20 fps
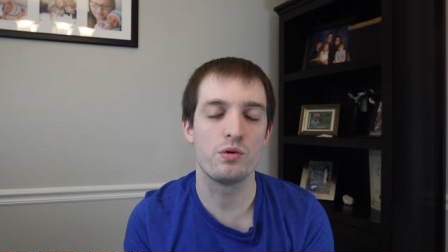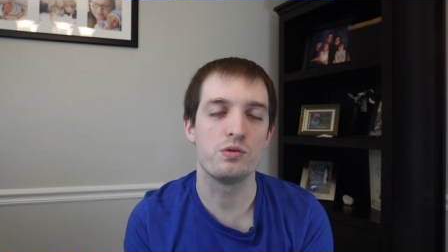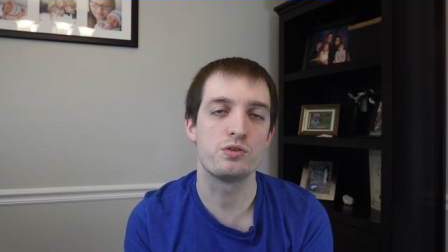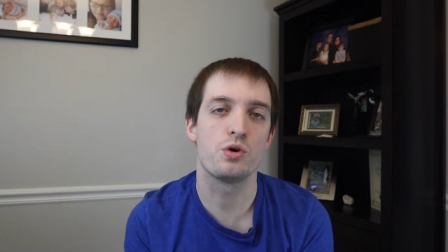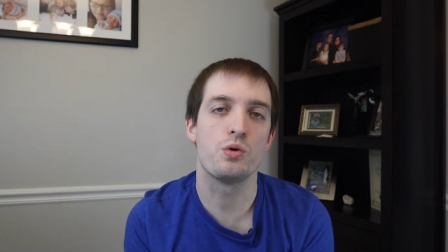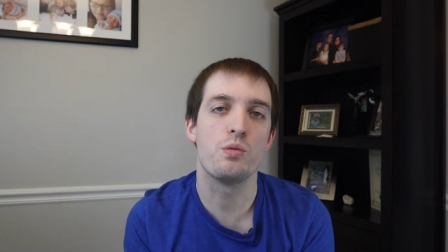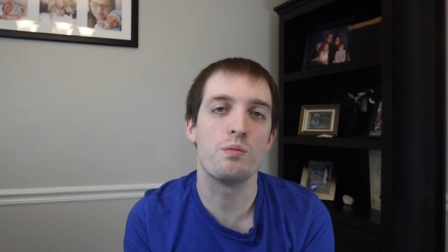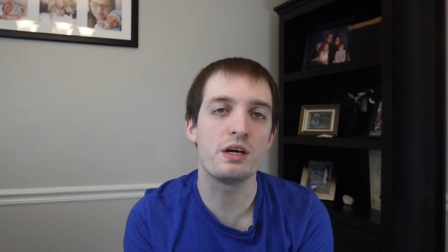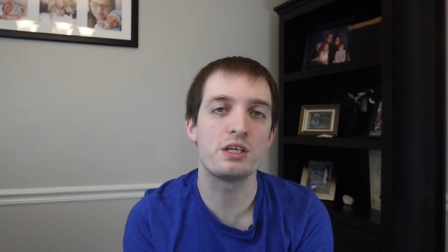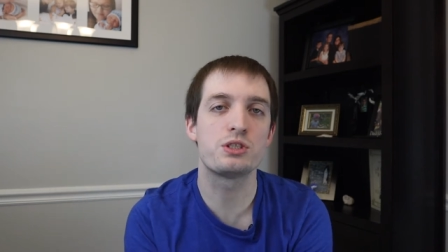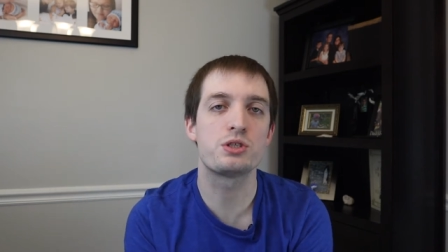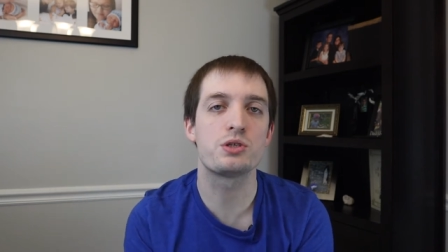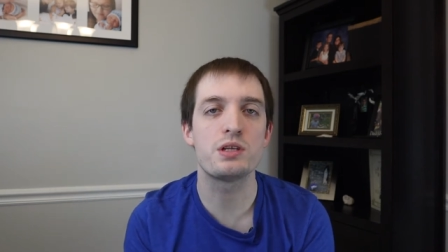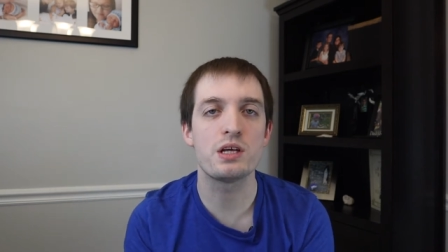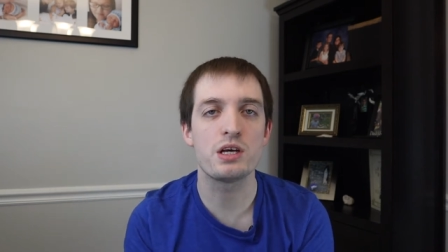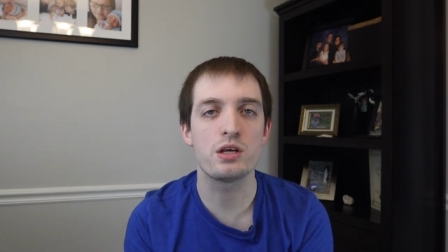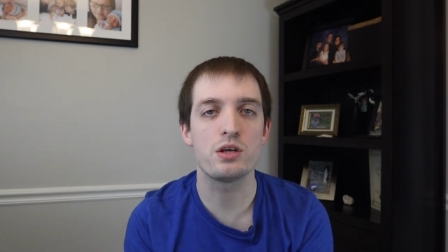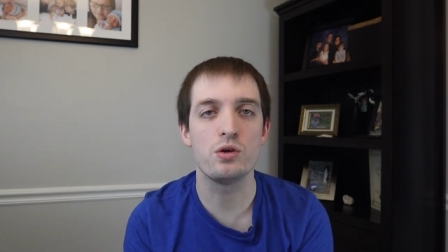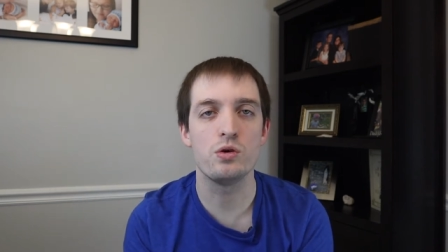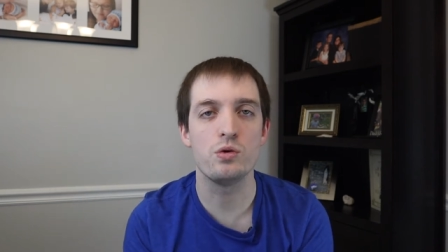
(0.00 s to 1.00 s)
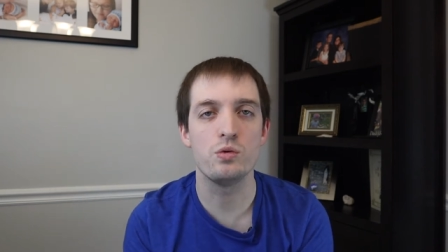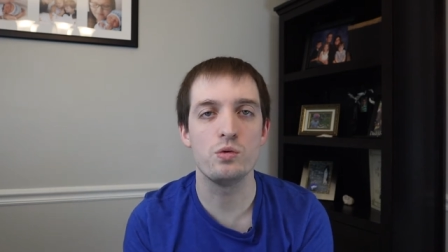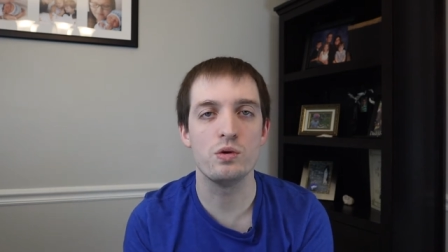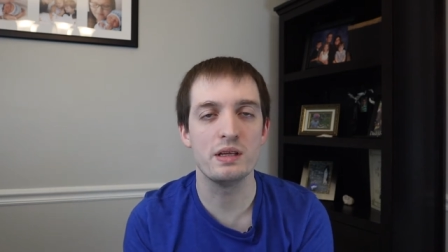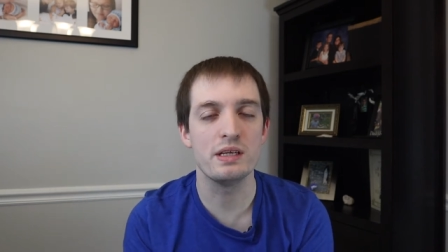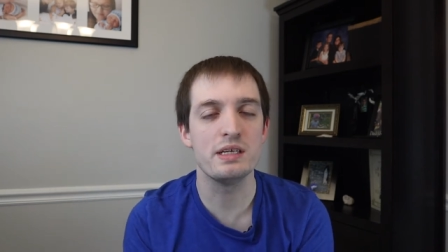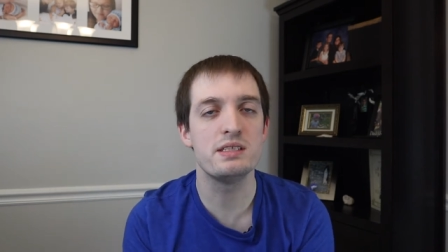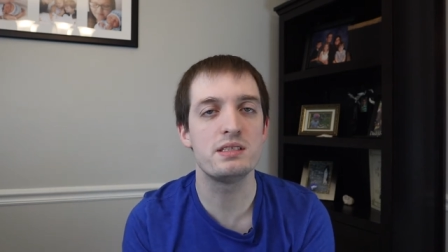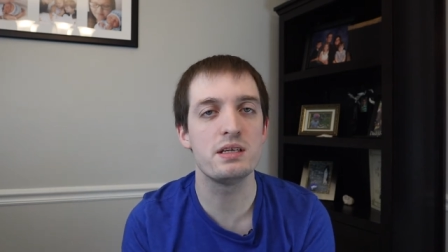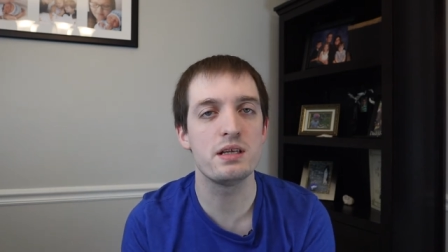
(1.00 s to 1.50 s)
So make sure that you at
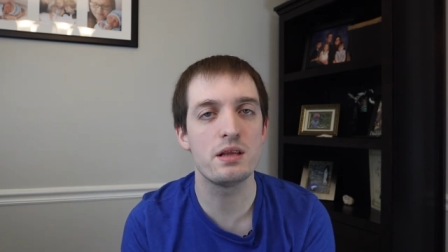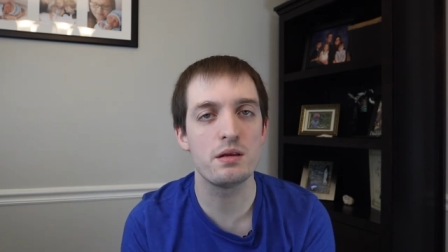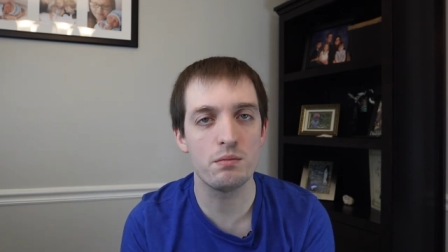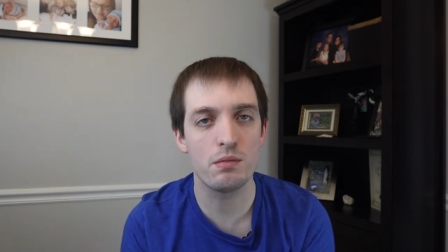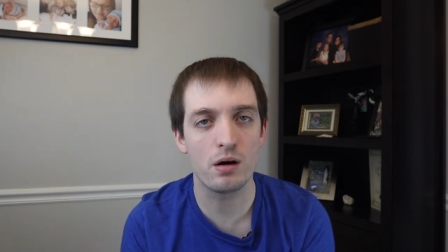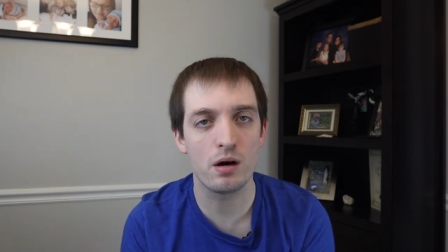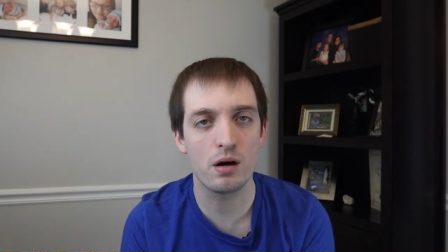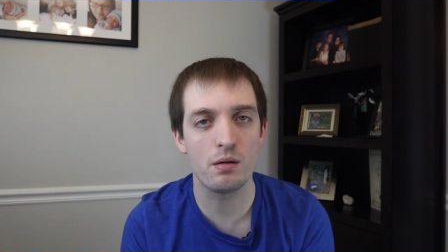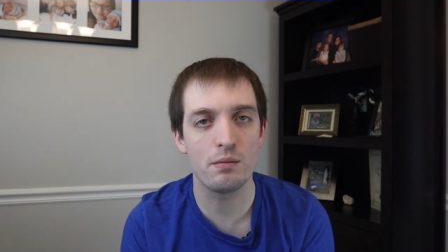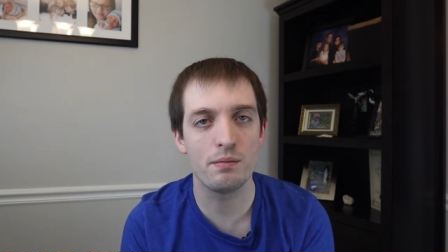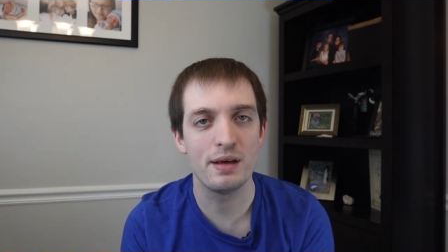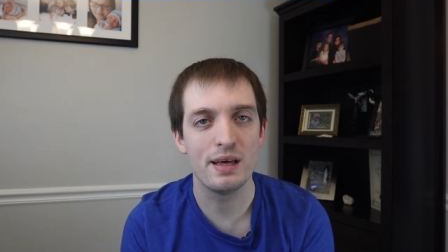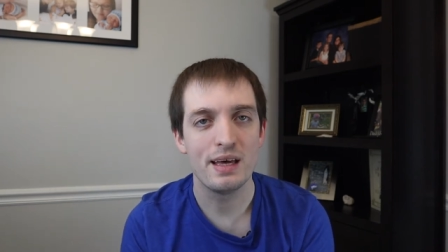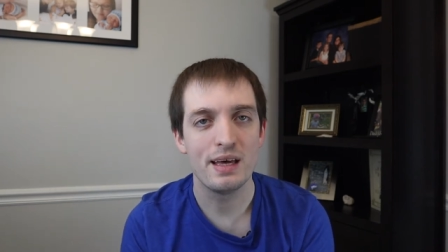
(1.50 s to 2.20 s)
least see the mom